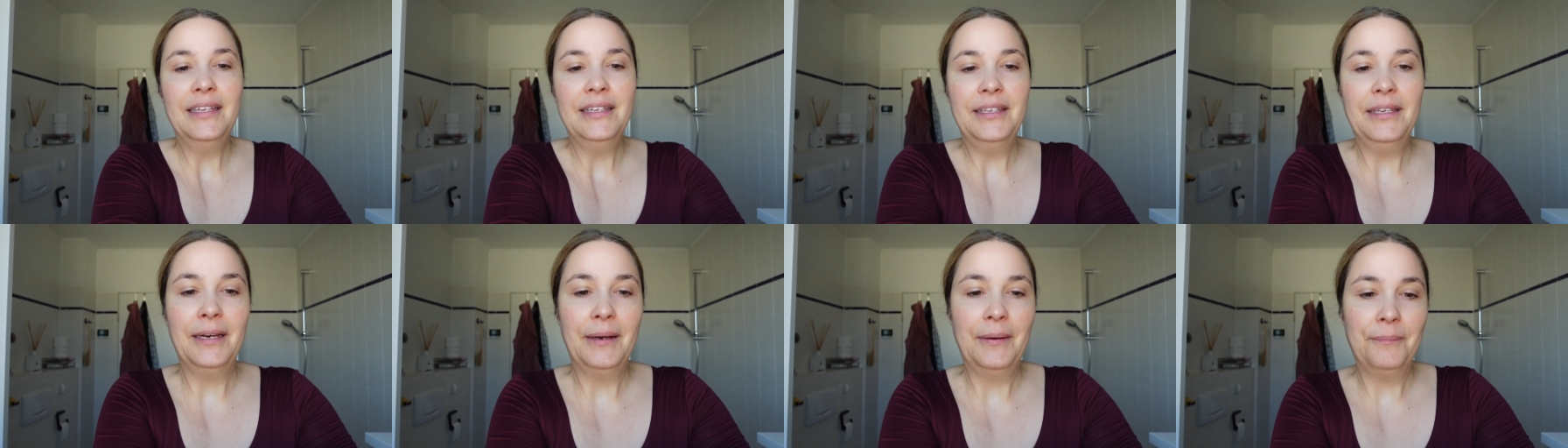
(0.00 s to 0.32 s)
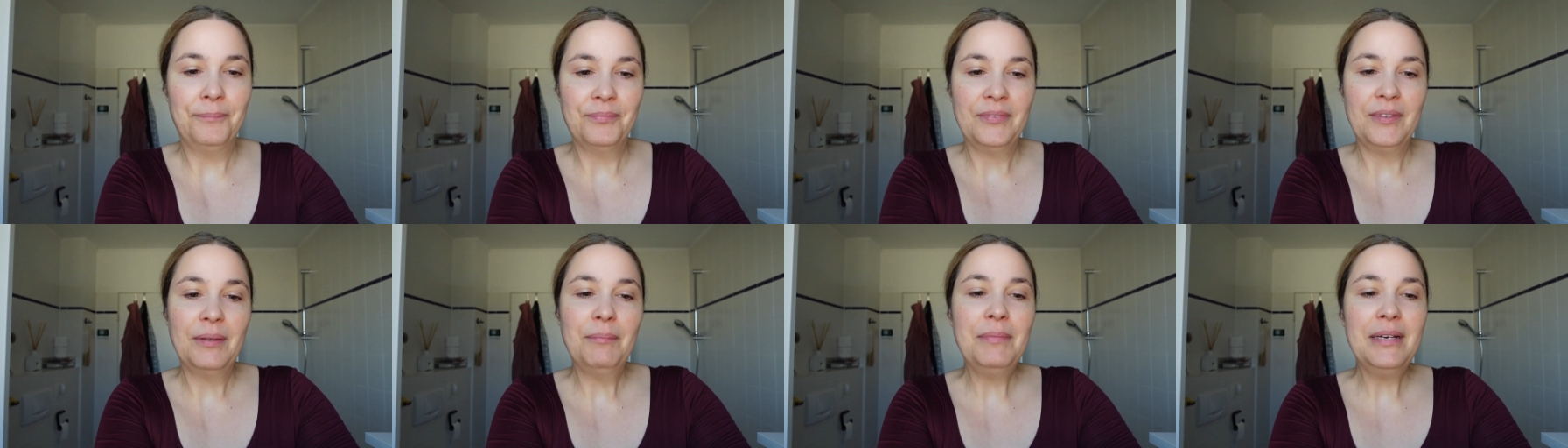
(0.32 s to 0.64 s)

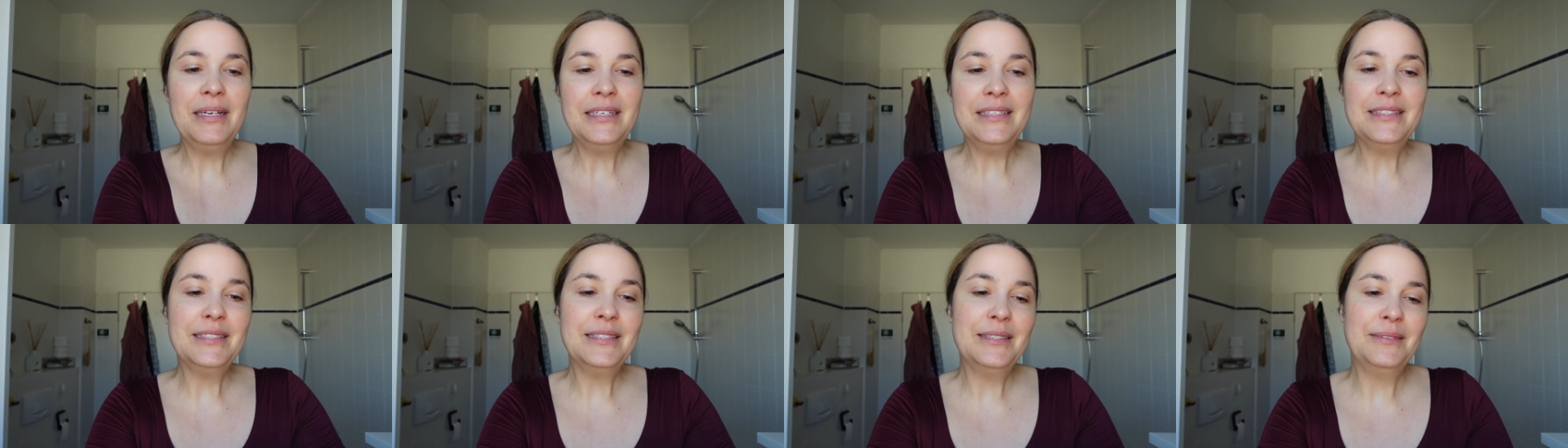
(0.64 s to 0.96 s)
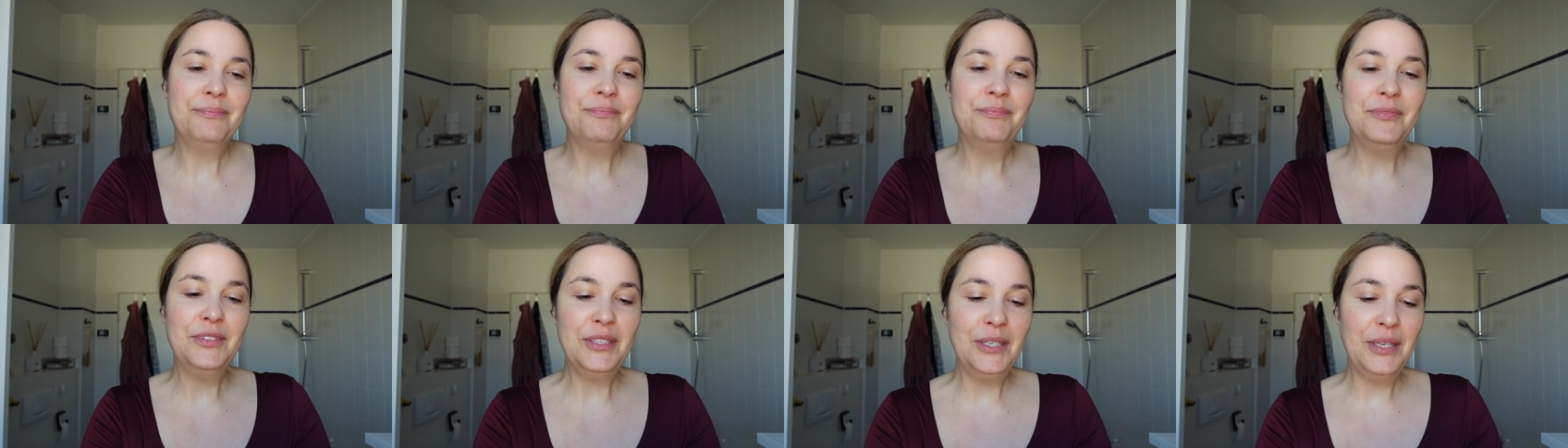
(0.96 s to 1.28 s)
Yeah,
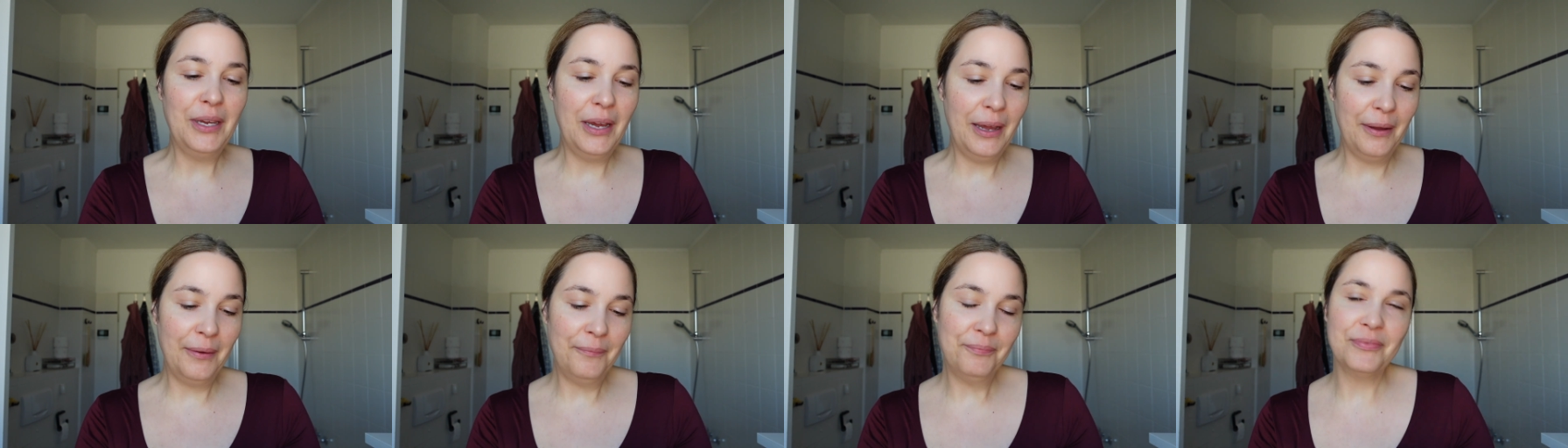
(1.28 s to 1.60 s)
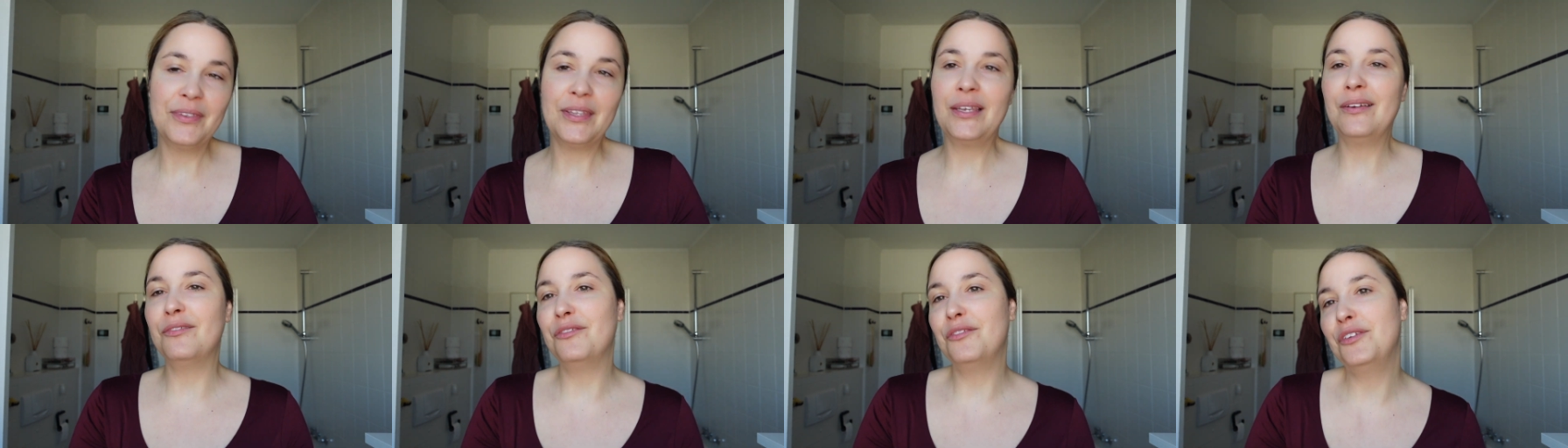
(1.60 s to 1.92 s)
but yeah,
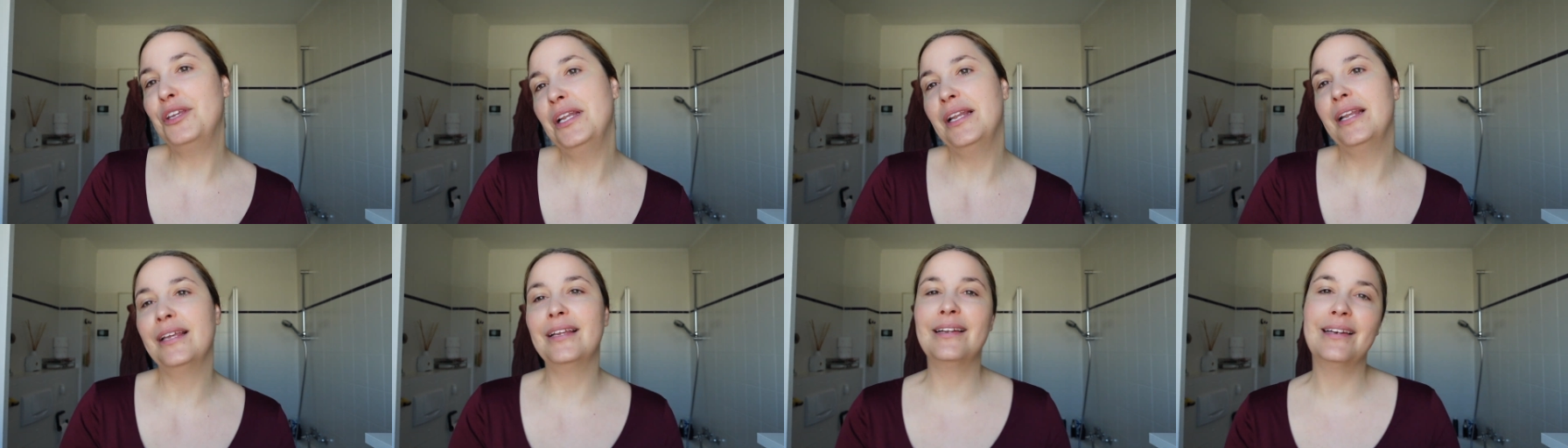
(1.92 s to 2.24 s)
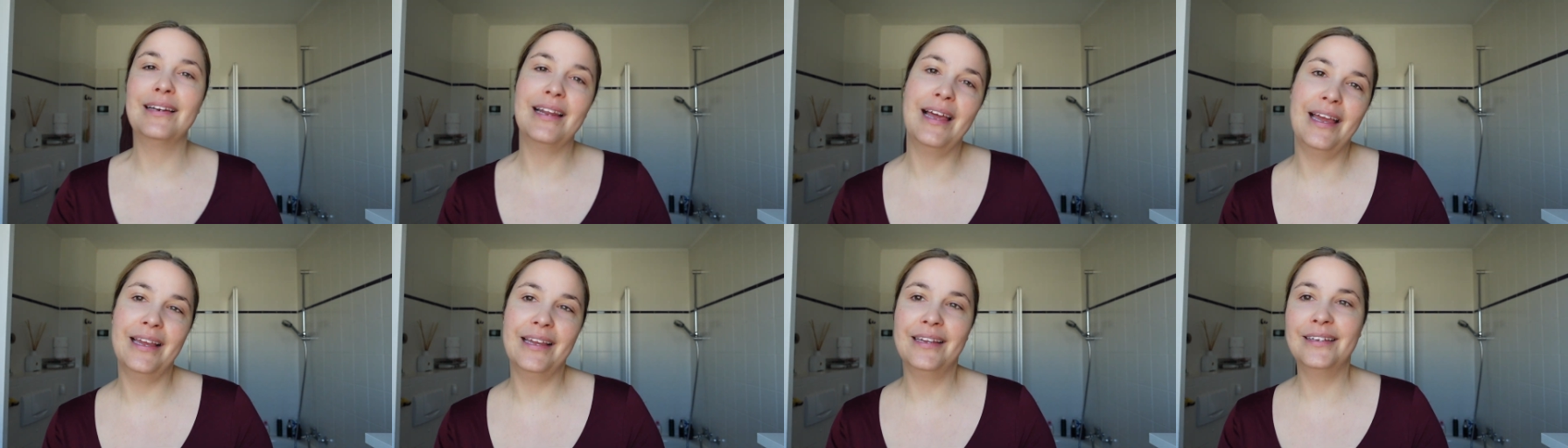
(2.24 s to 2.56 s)
feeling
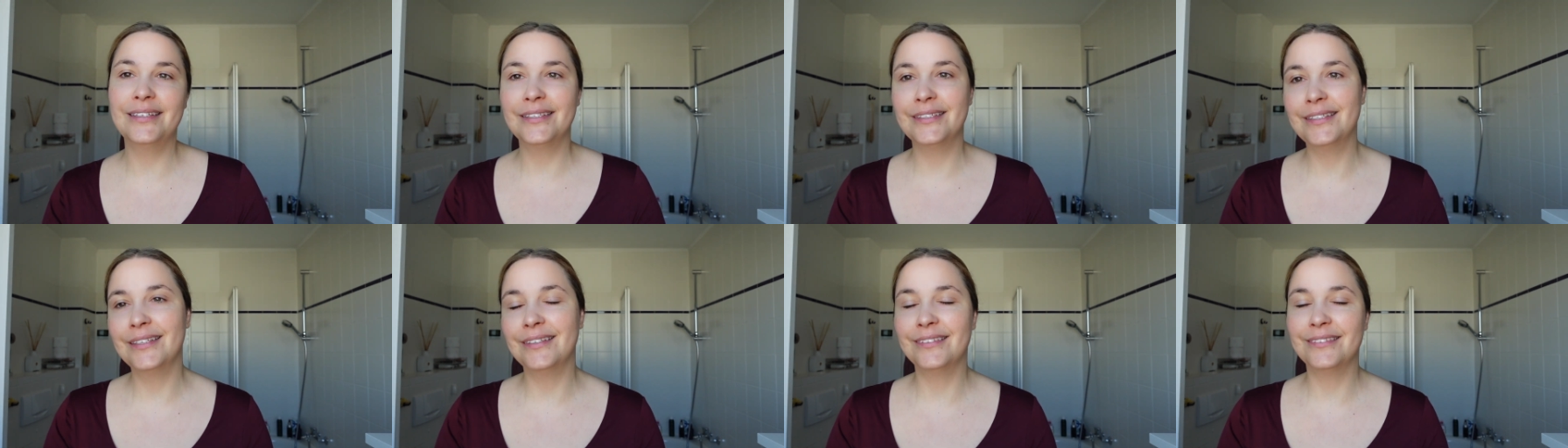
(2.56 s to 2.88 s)
like